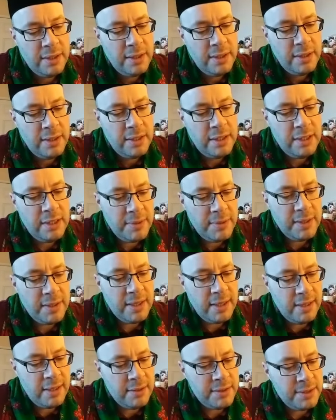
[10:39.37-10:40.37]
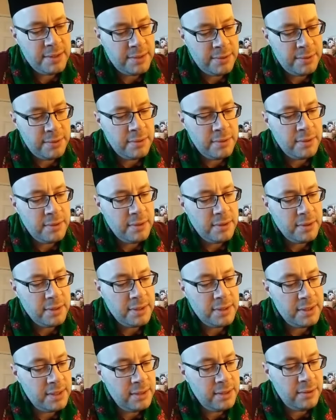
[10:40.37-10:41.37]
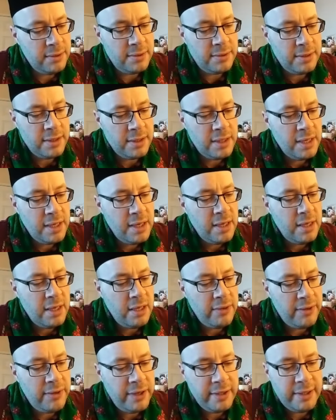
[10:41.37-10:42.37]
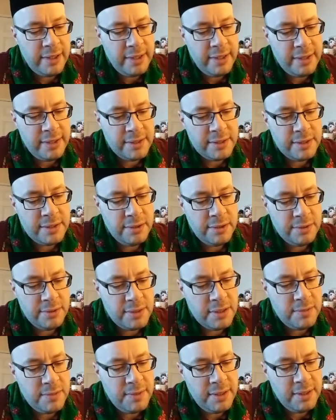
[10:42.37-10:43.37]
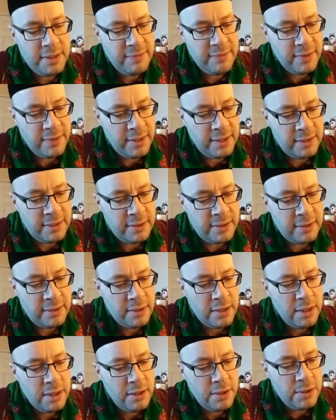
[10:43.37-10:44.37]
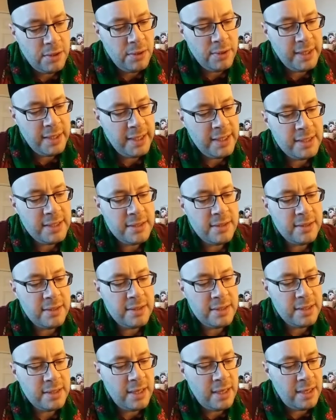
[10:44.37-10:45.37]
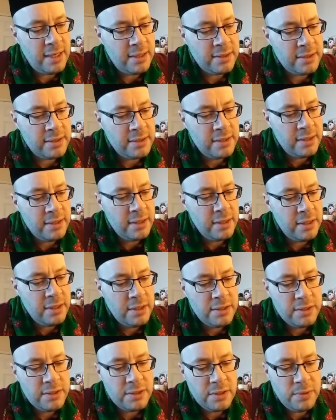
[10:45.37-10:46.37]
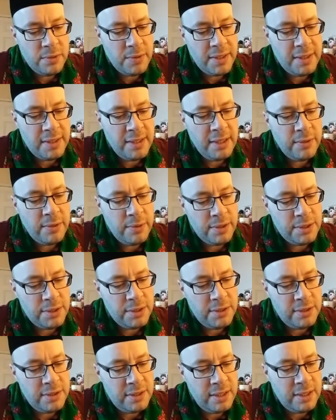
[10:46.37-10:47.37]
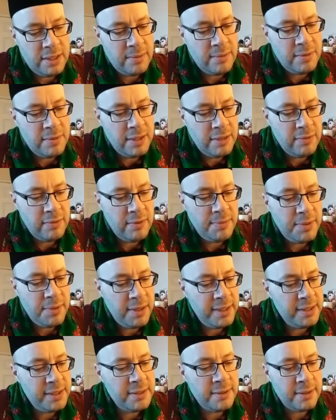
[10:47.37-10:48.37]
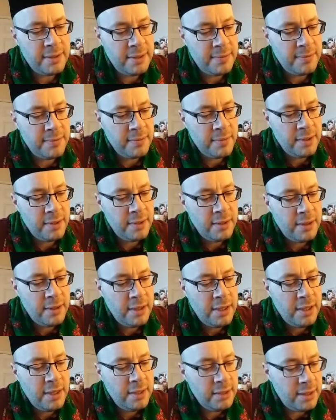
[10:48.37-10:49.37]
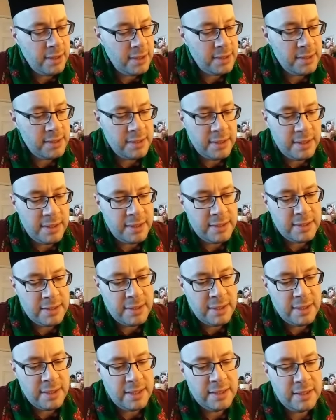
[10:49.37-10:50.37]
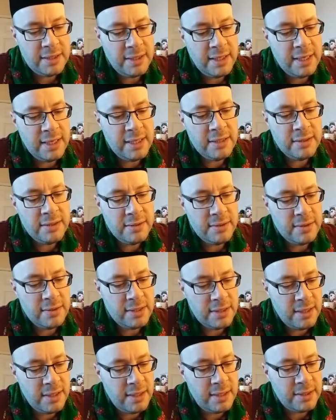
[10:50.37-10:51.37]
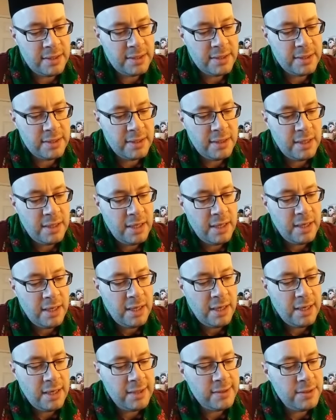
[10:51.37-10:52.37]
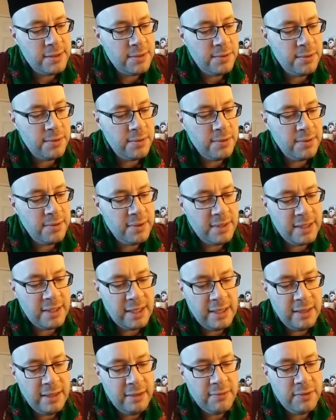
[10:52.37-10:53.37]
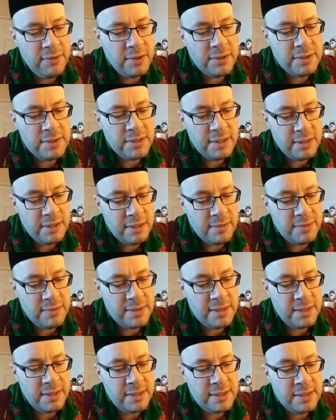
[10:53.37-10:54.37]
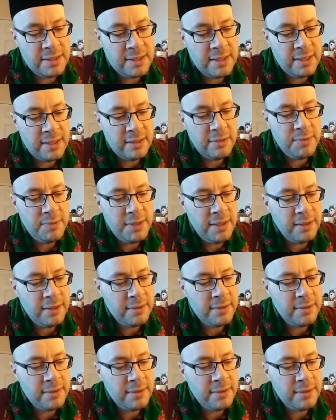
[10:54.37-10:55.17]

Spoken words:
Ibn al-Nuzur continued, "Heraclius used to be a diviner who gazed at the stars. So when they questioned him, he replied to them, 'Last night, as I gazed at the stars, I saw that the king of the circumcised had appeared.'